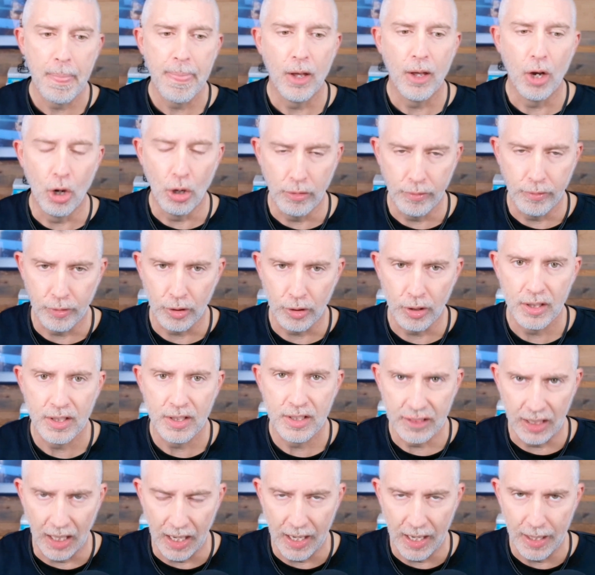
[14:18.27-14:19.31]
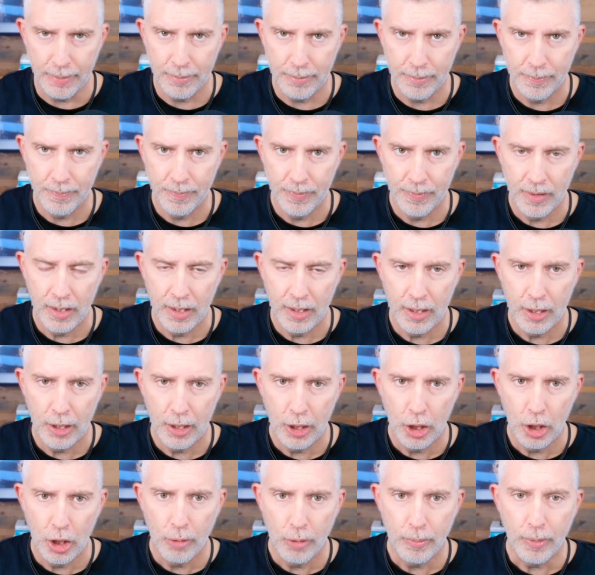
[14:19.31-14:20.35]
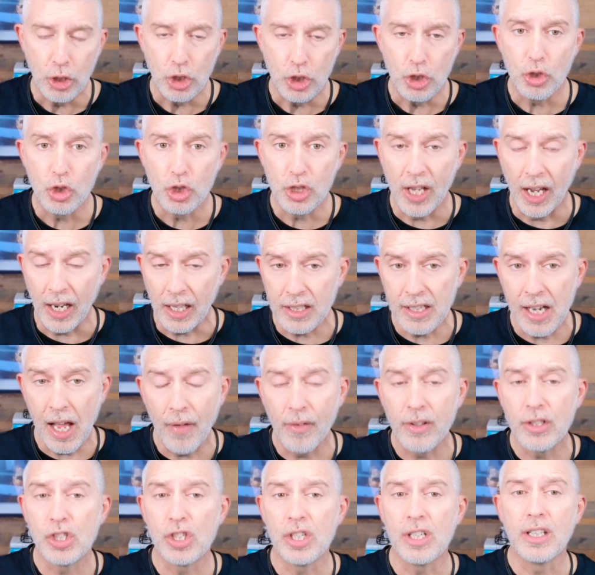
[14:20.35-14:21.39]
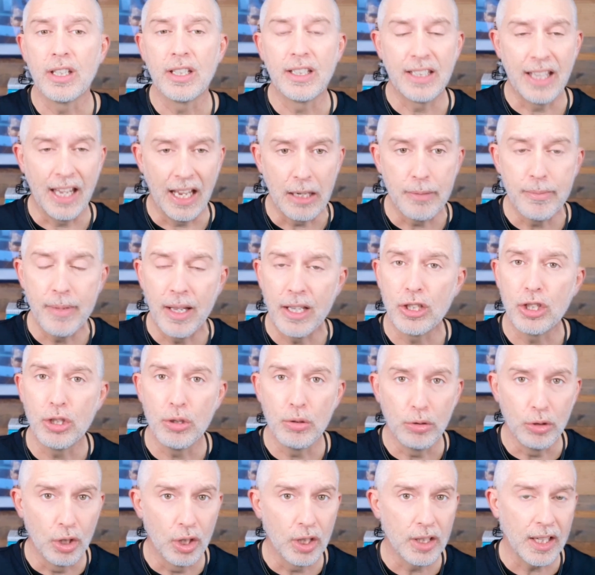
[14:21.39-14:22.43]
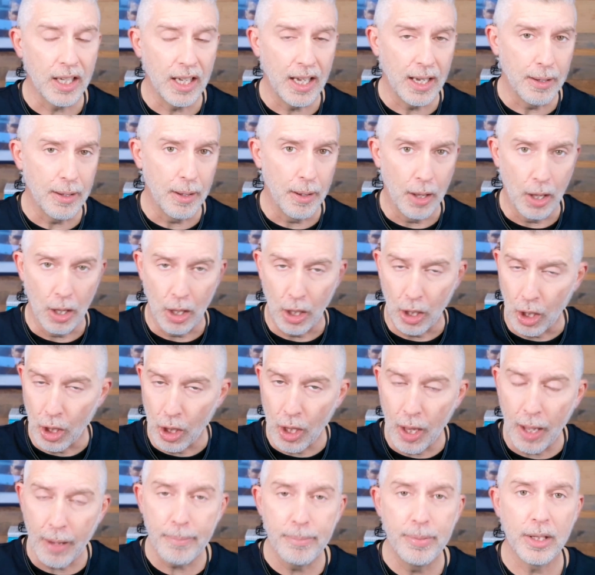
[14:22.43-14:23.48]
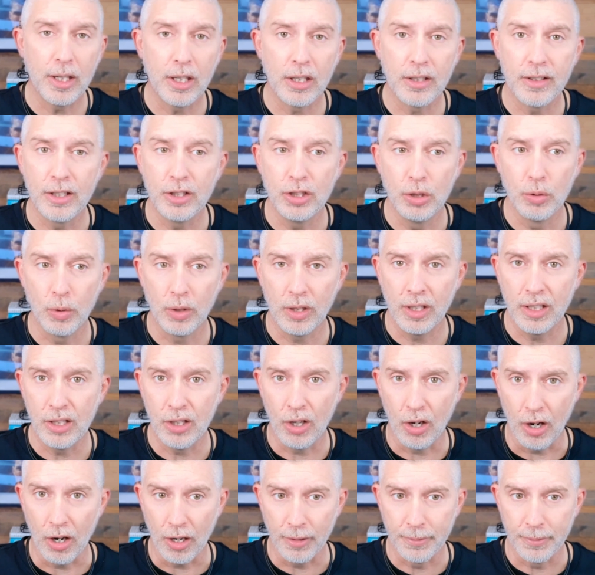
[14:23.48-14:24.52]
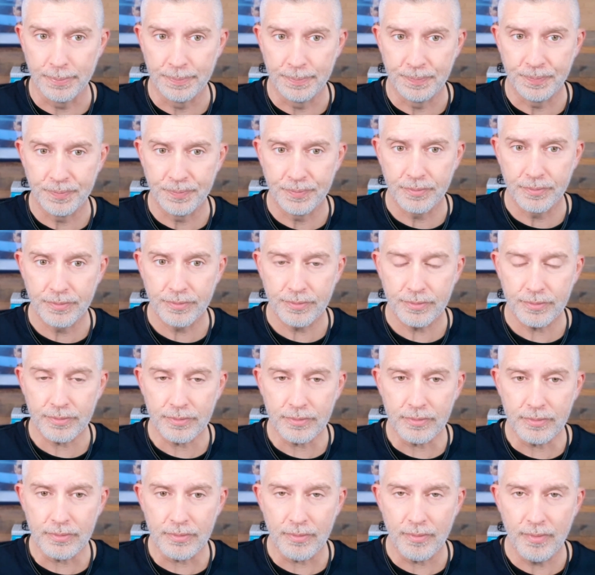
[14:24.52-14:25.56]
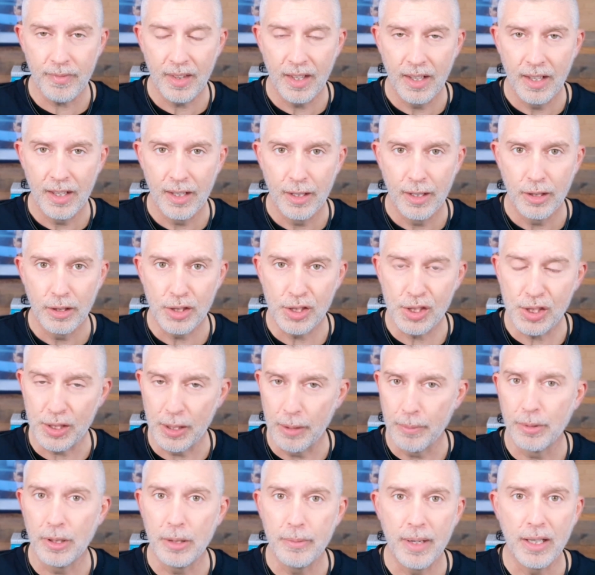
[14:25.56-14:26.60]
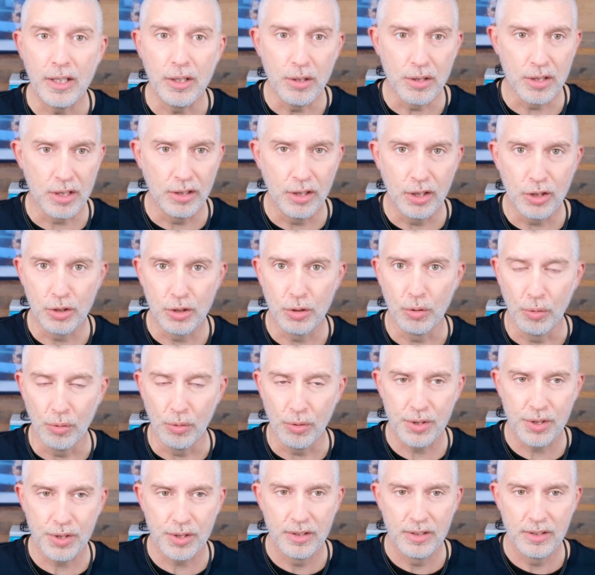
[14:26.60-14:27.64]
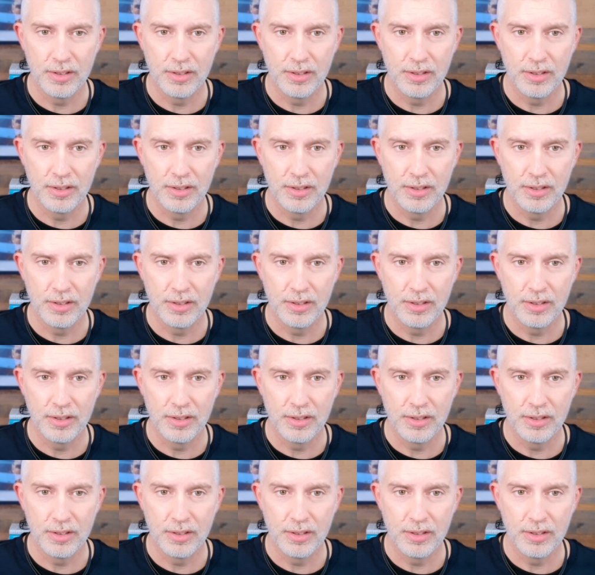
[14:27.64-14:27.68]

over time. But technology can make you look a lot bigger than you really are simply by using the tools.